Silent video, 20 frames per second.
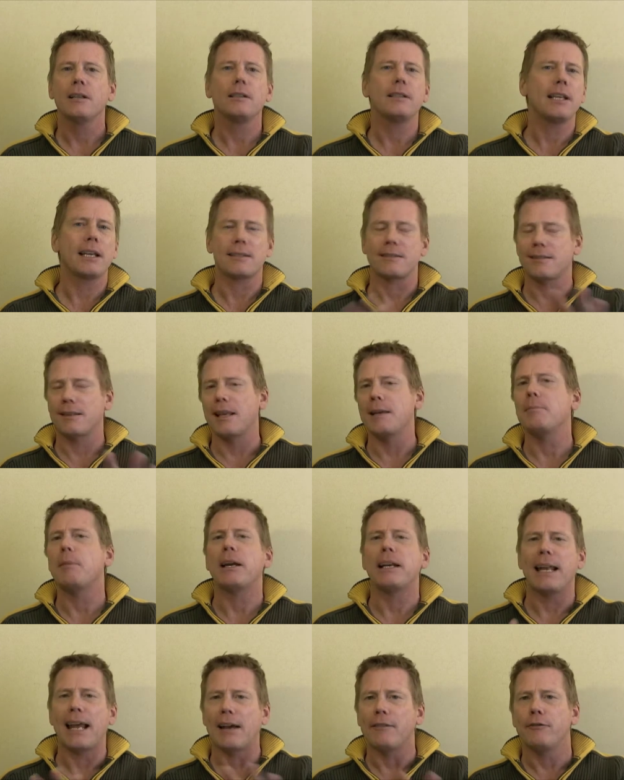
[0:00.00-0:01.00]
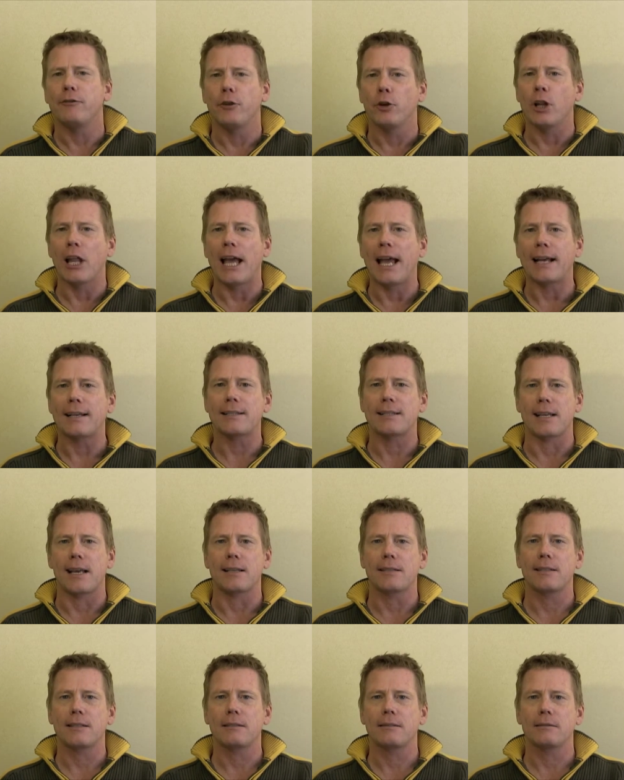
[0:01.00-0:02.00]
yes, they might have full
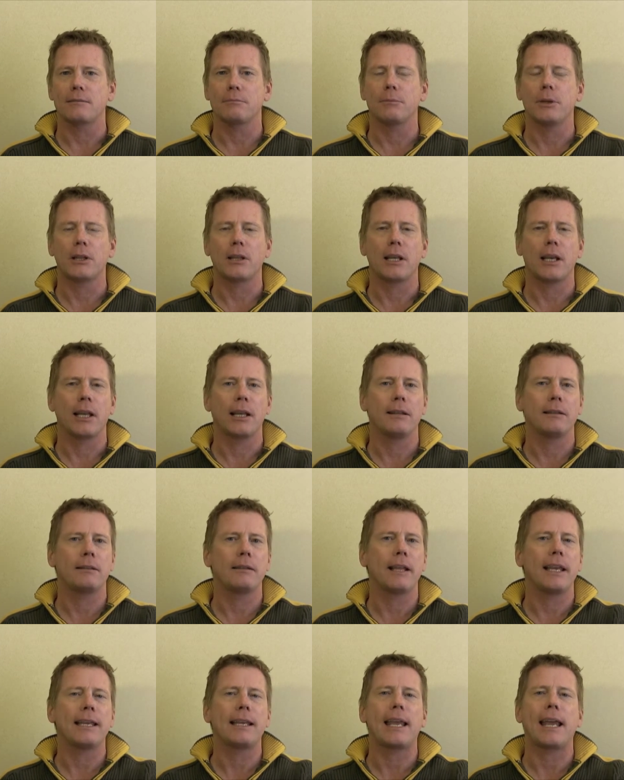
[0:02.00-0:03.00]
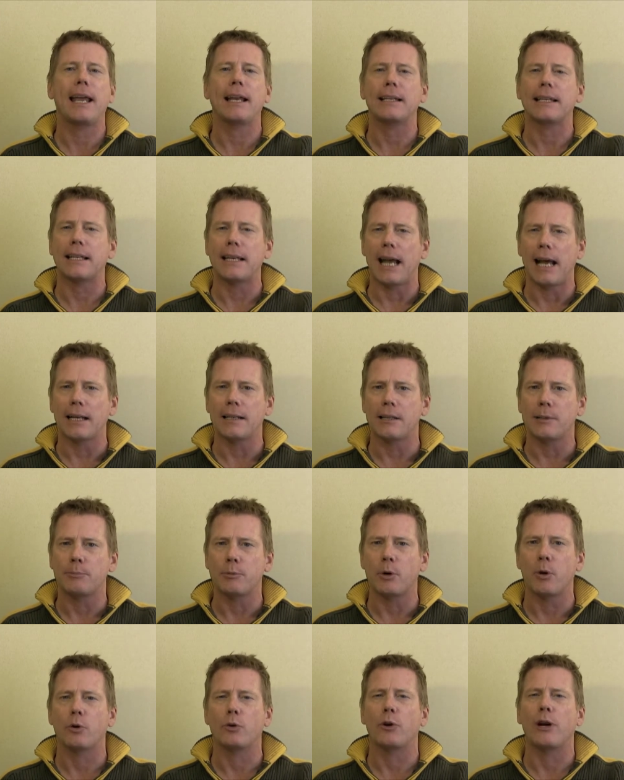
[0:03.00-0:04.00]
access, but then they can't get out of the
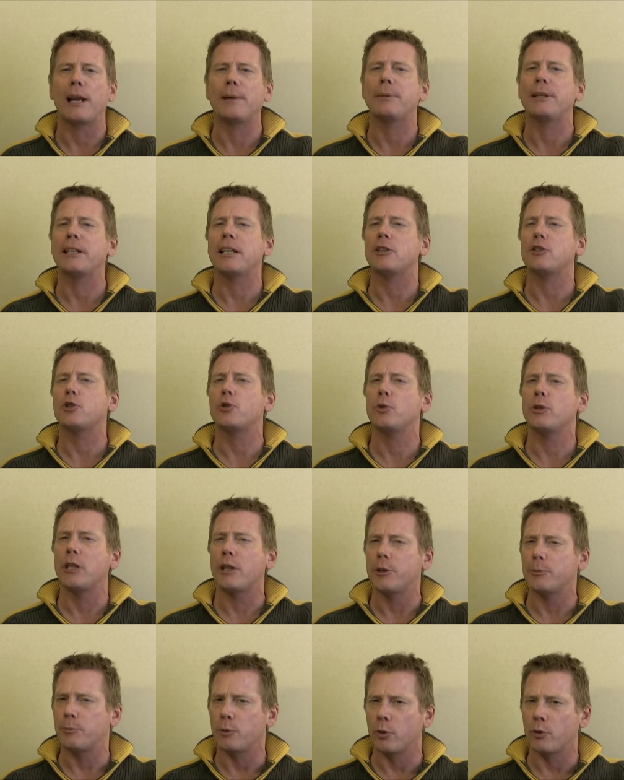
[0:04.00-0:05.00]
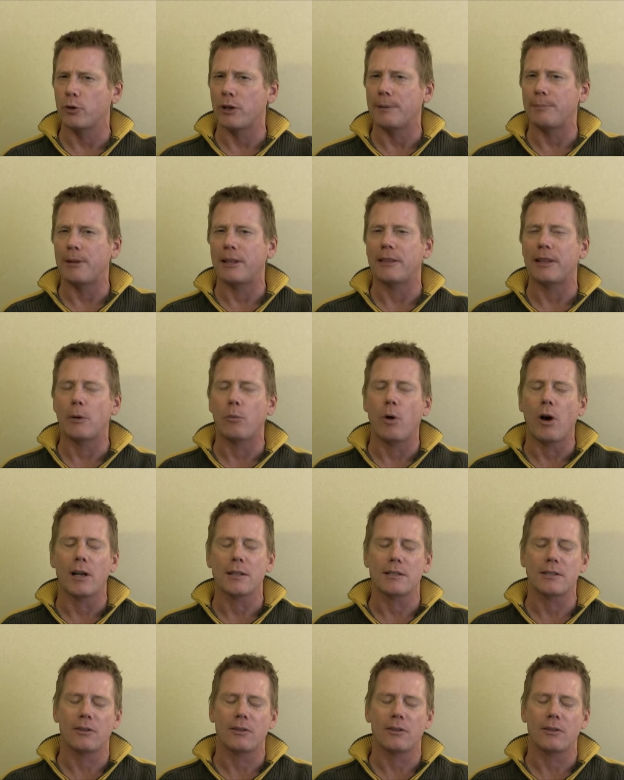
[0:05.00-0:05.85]
program and get to another program that they want.